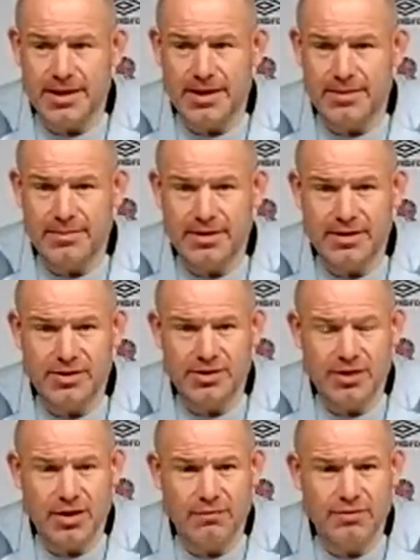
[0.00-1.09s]

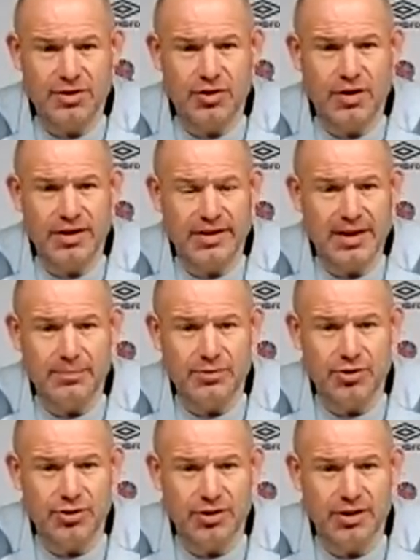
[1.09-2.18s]
obviously trained in that
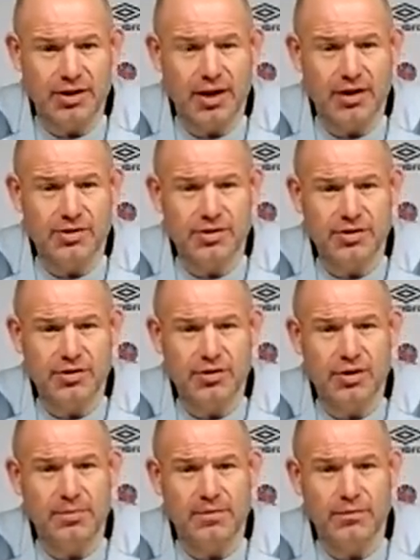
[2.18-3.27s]
position in the last
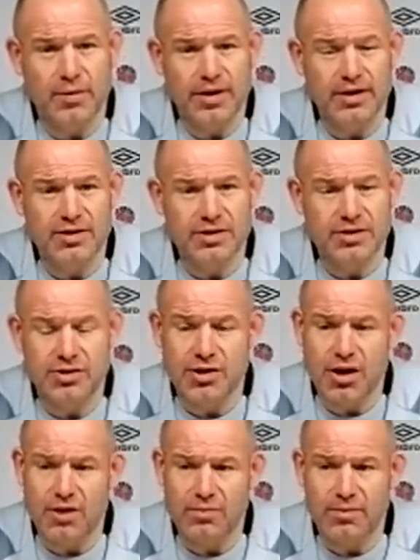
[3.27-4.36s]
couple of weeks.
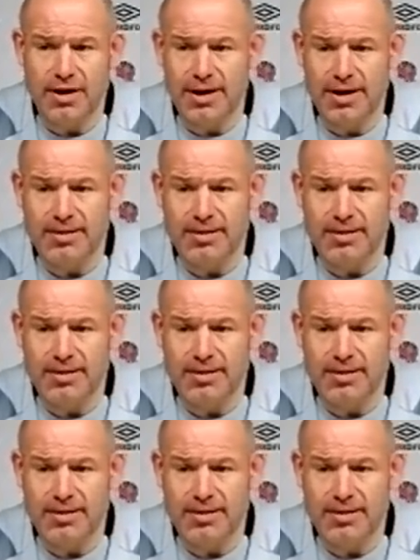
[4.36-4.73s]
So